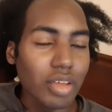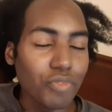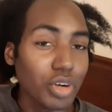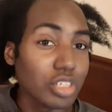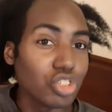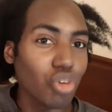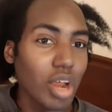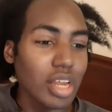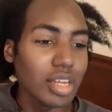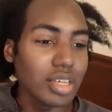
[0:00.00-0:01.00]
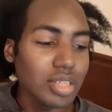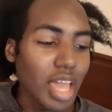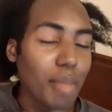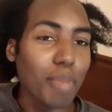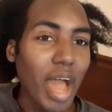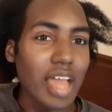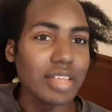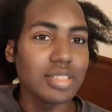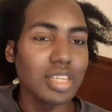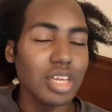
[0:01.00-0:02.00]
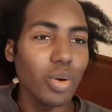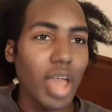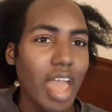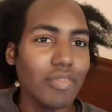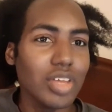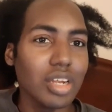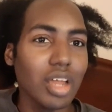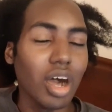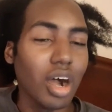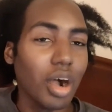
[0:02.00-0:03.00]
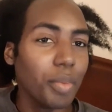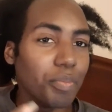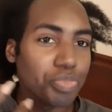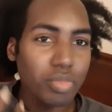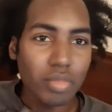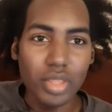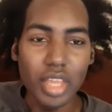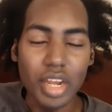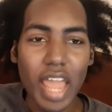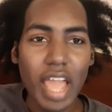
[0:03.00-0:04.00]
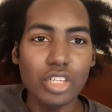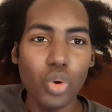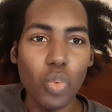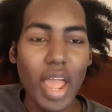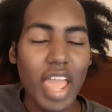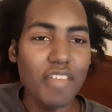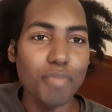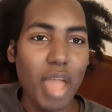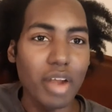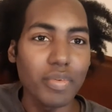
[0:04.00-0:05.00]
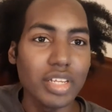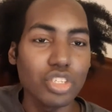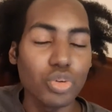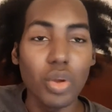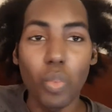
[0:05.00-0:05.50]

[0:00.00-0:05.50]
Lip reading: for the straightness, and by it still having the natural wave pattern to it,